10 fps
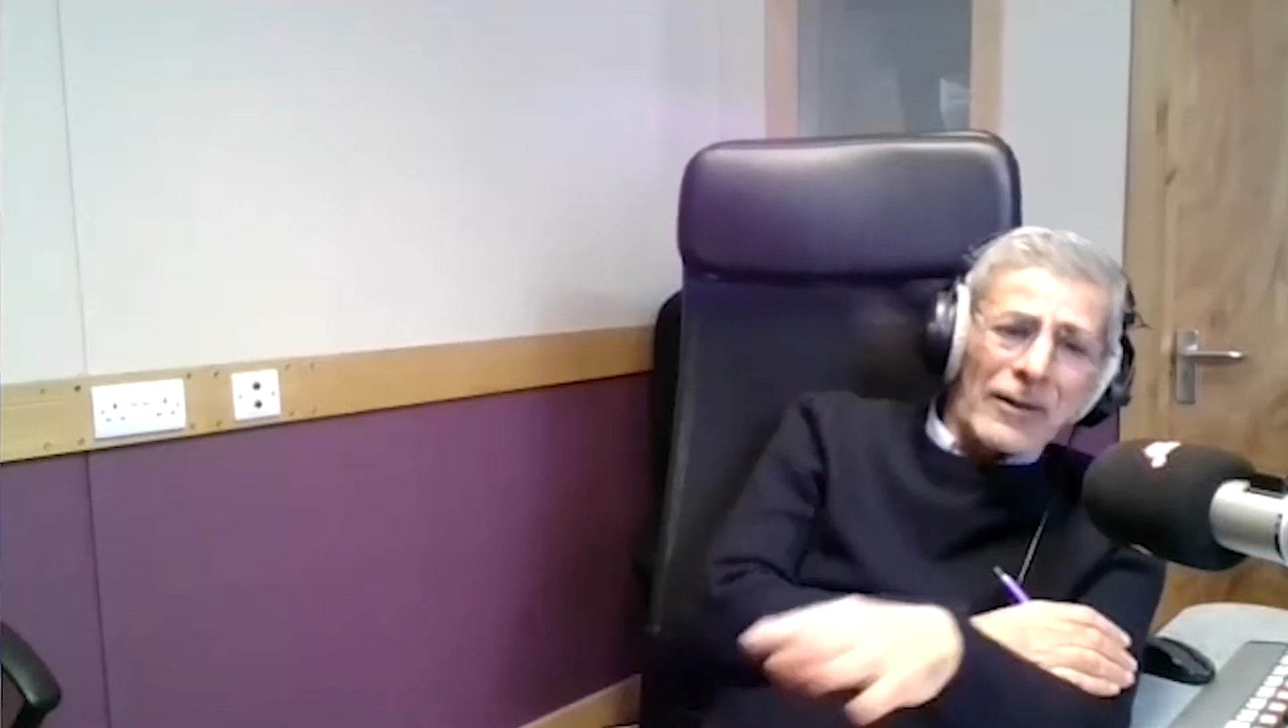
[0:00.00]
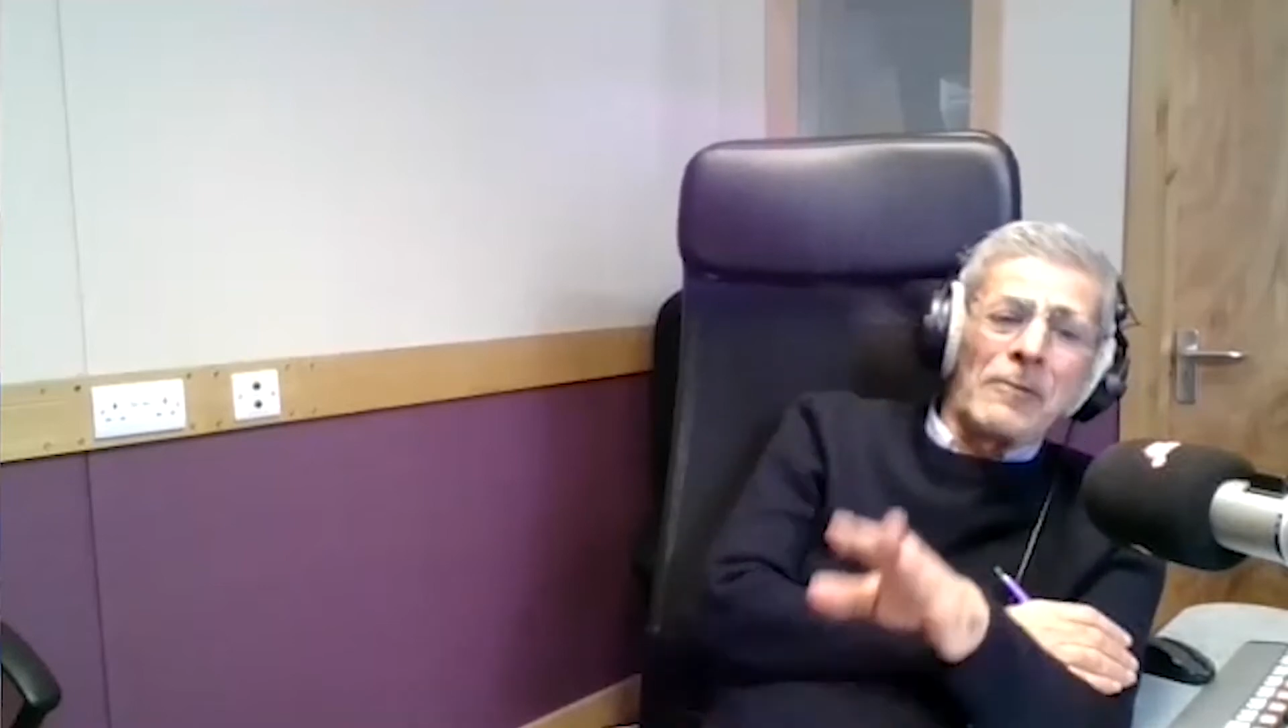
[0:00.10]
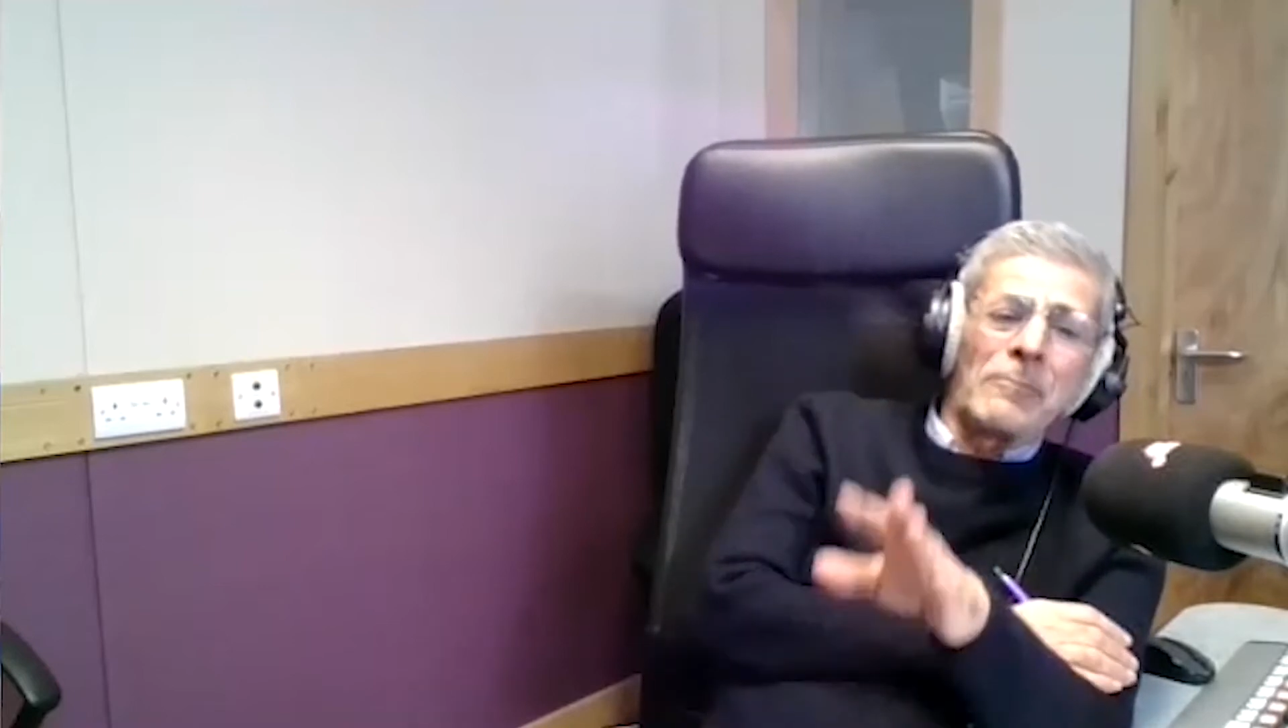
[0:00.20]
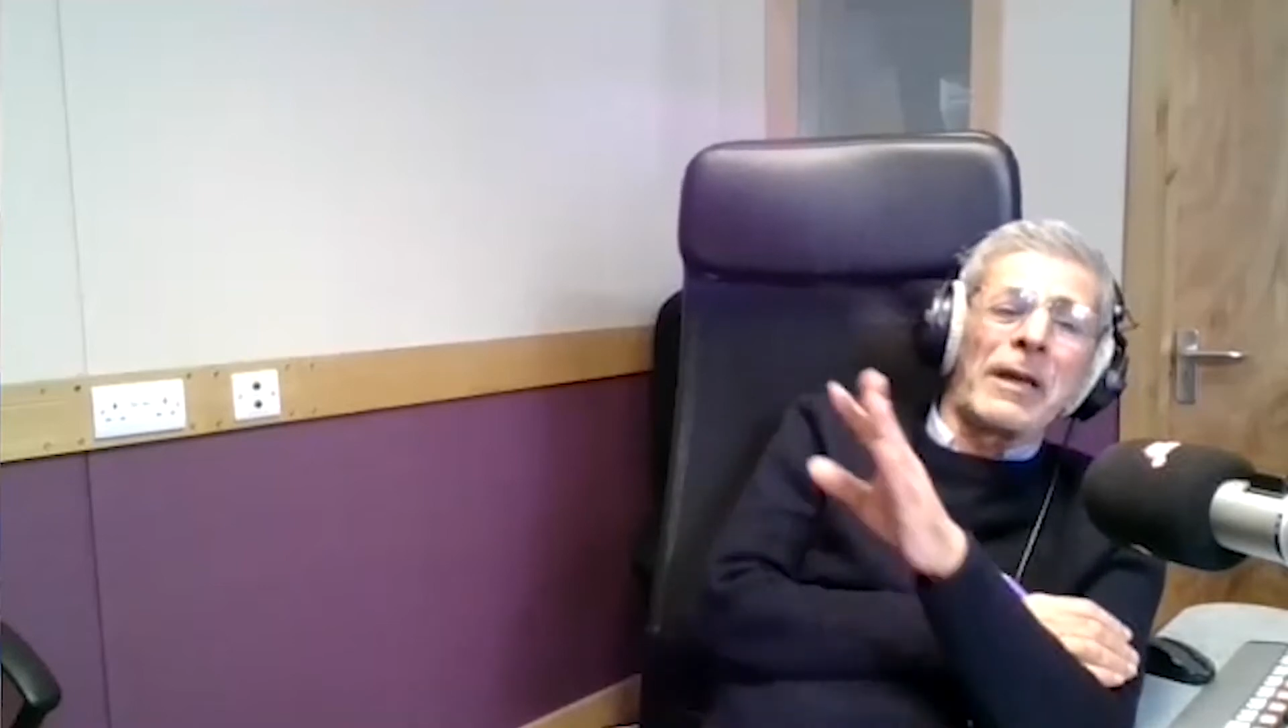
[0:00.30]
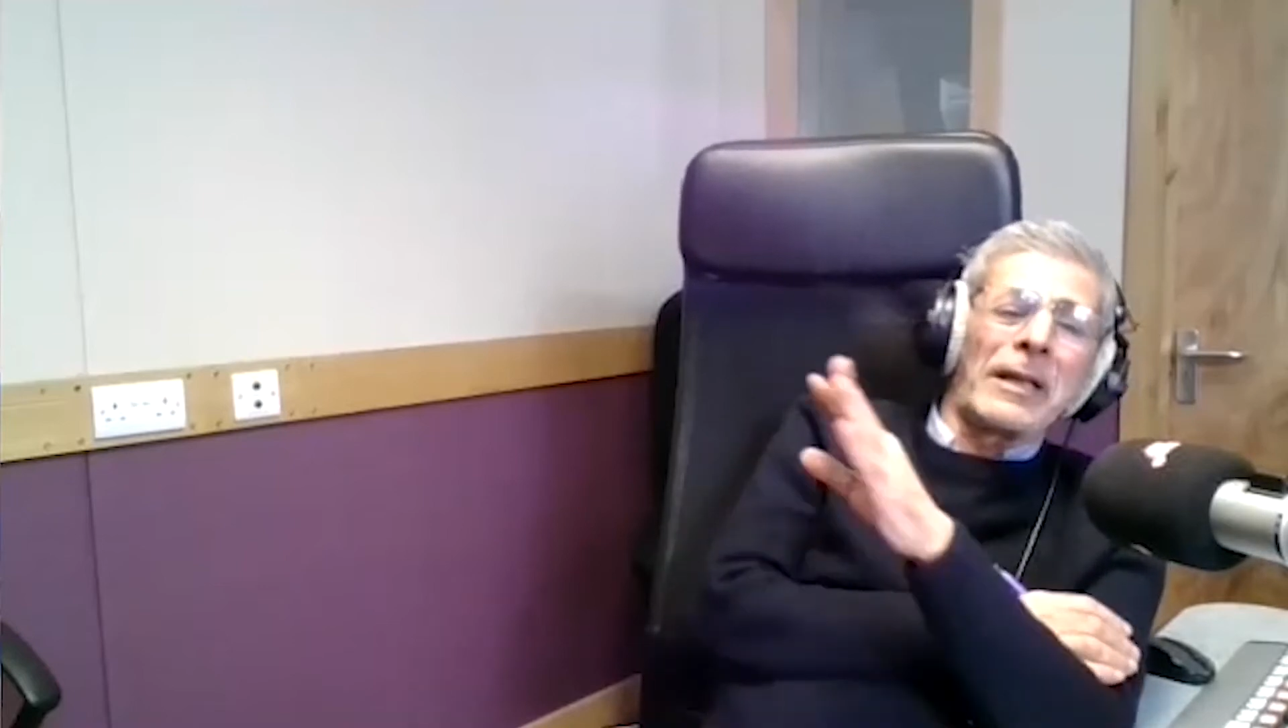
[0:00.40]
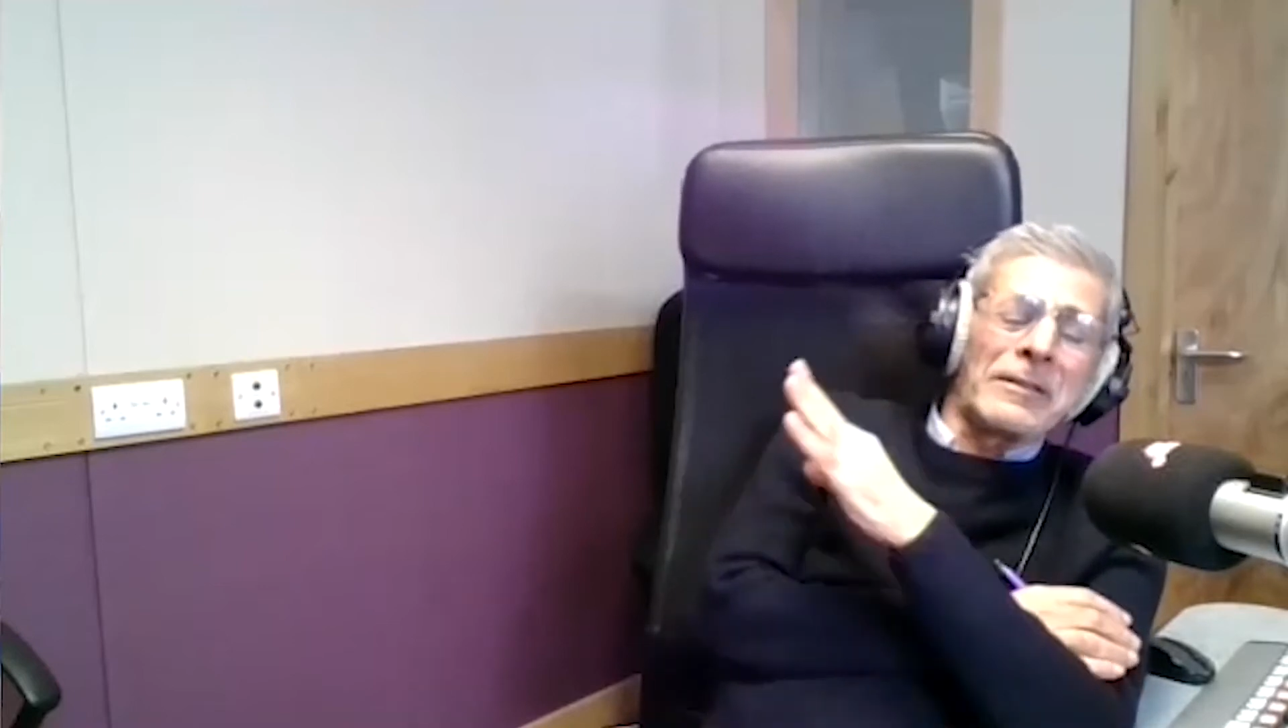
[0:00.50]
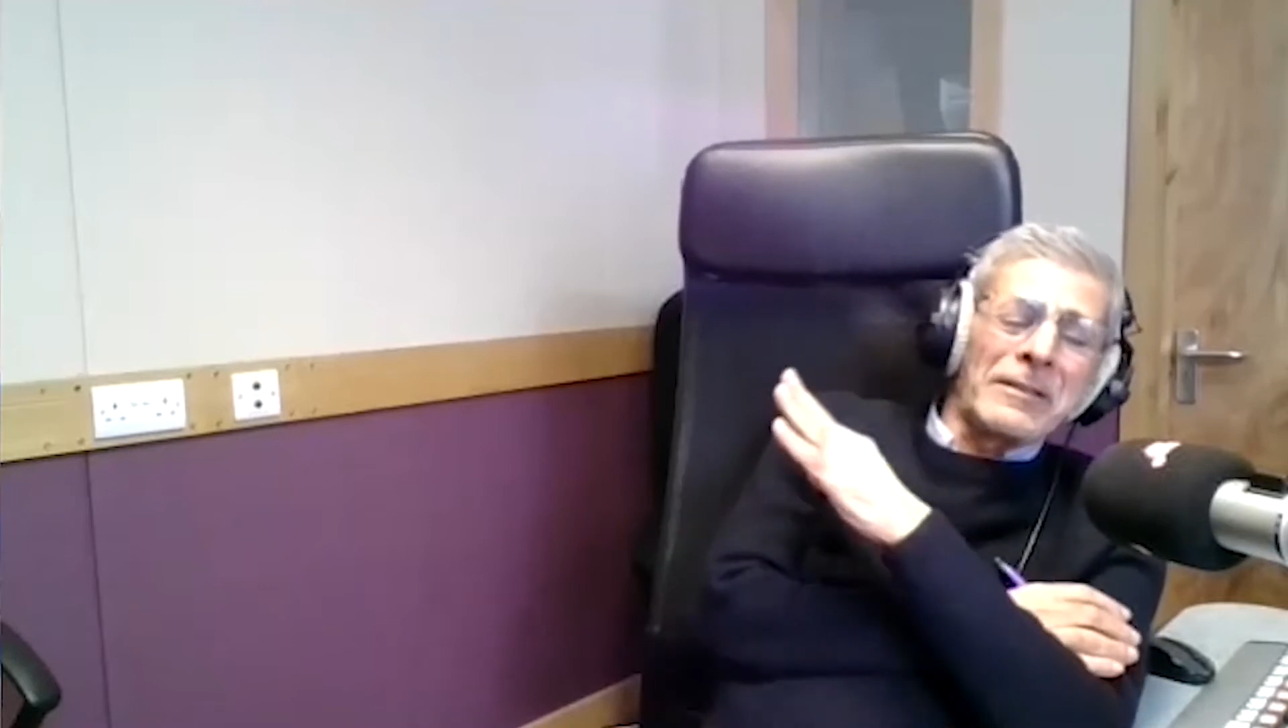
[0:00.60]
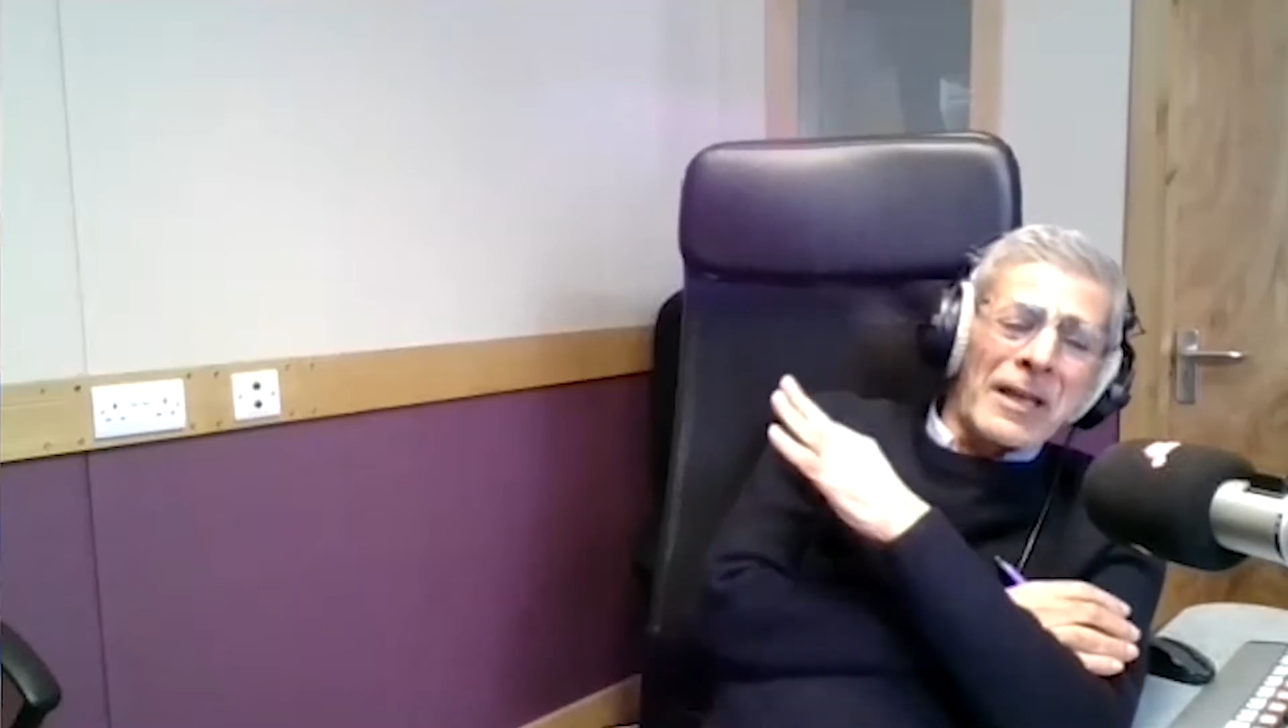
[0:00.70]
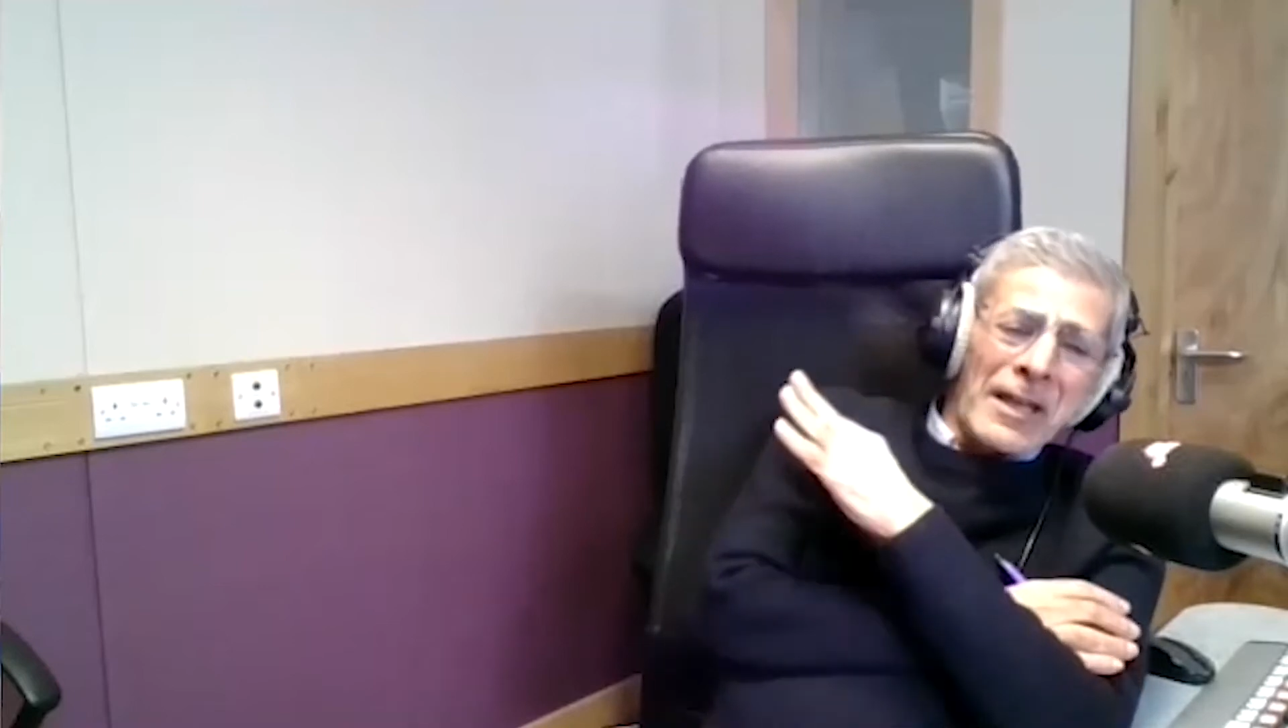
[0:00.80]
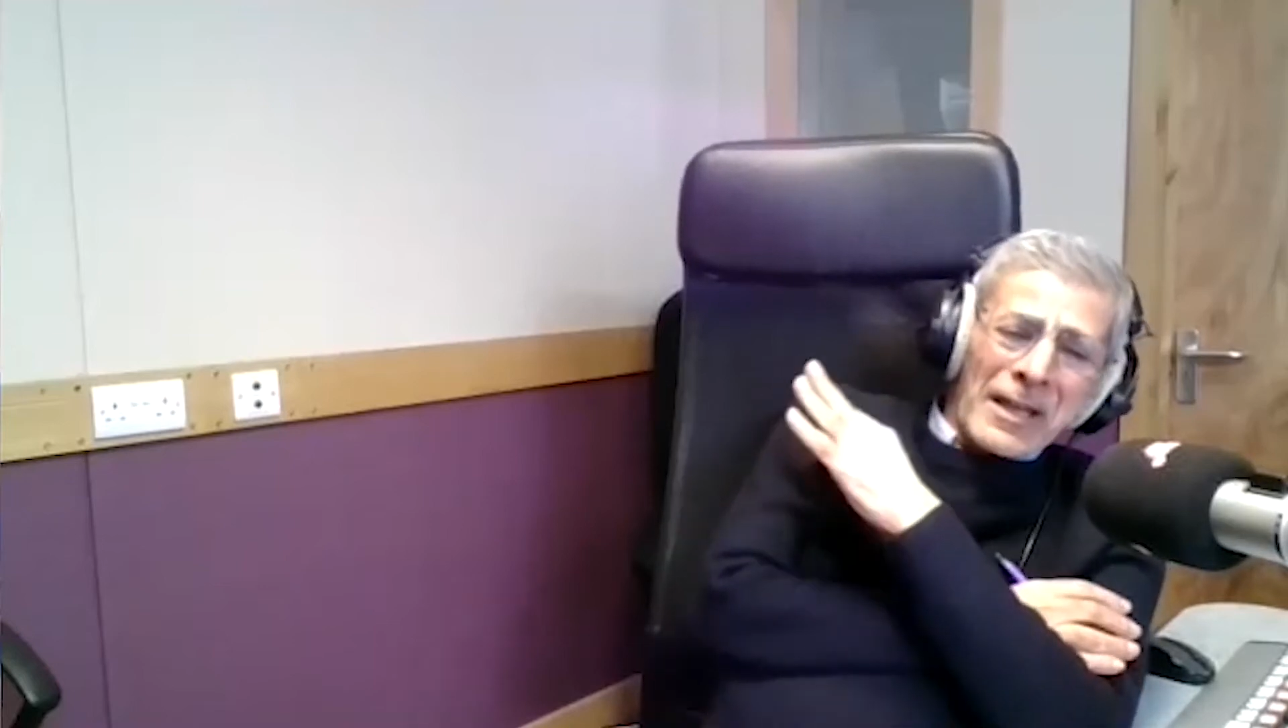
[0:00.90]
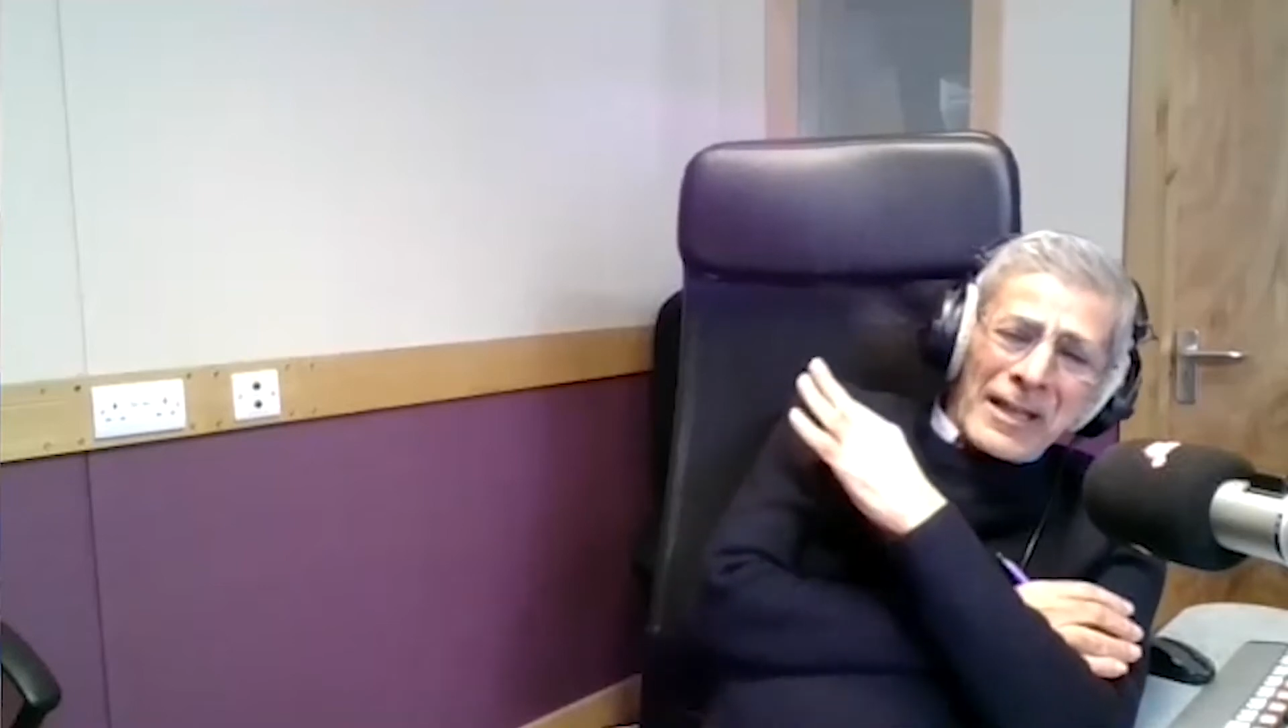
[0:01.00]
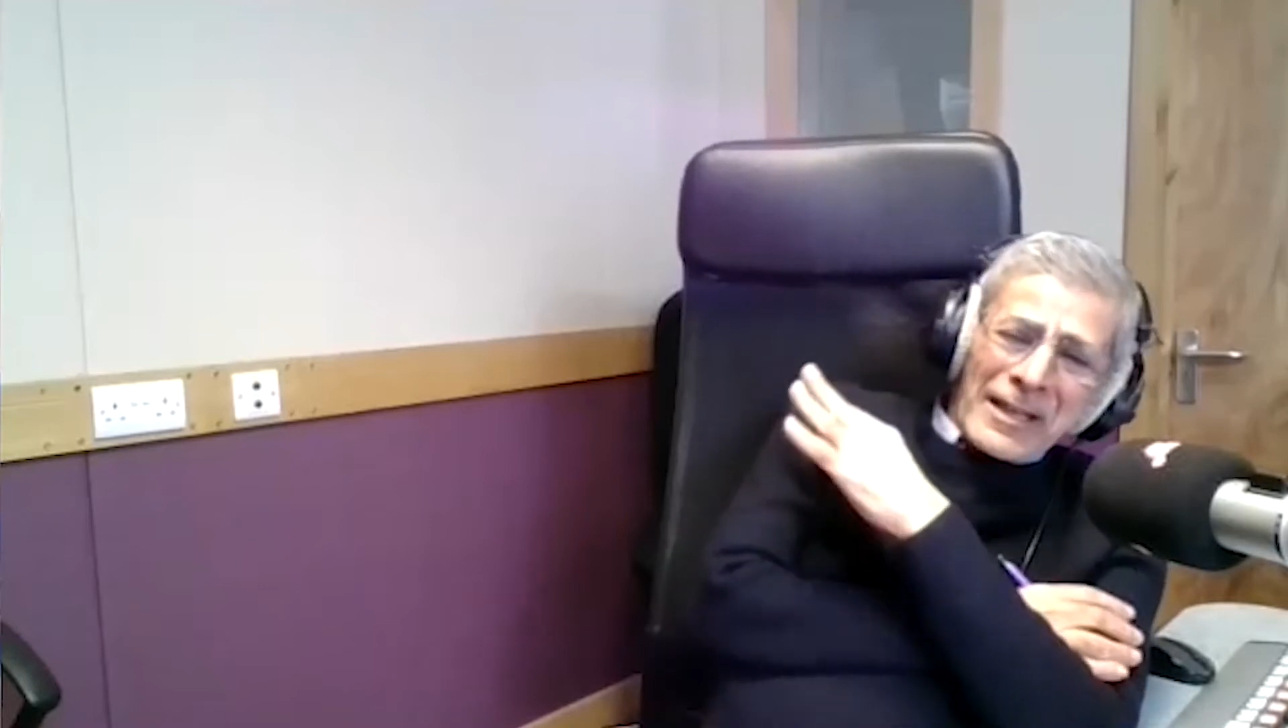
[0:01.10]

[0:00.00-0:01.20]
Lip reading: up, and,